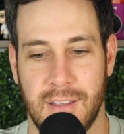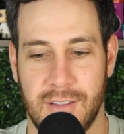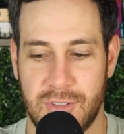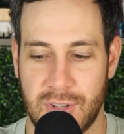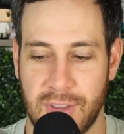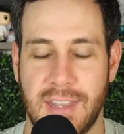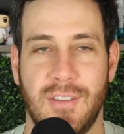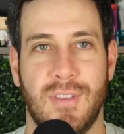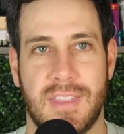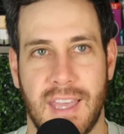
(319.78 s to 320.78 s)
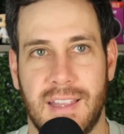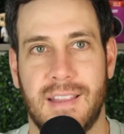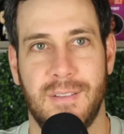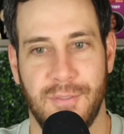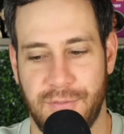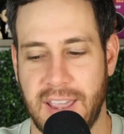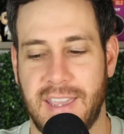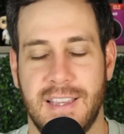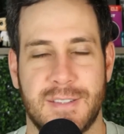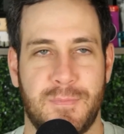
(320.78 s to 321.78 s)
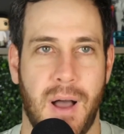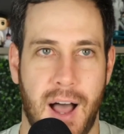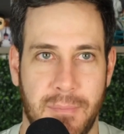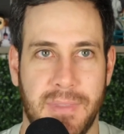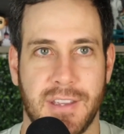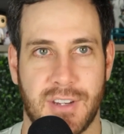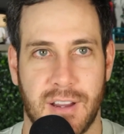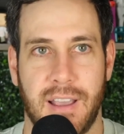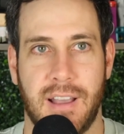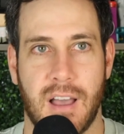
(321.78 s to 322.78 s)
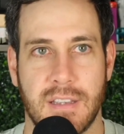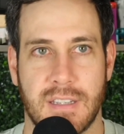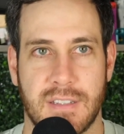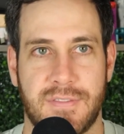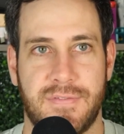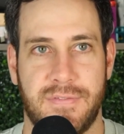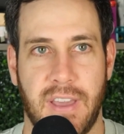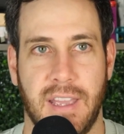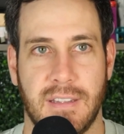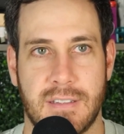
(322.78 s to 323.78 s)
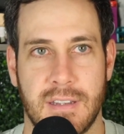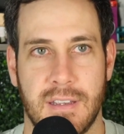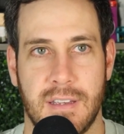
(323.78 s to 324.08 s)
So then you think Vikings bomb this year and Cousins fades?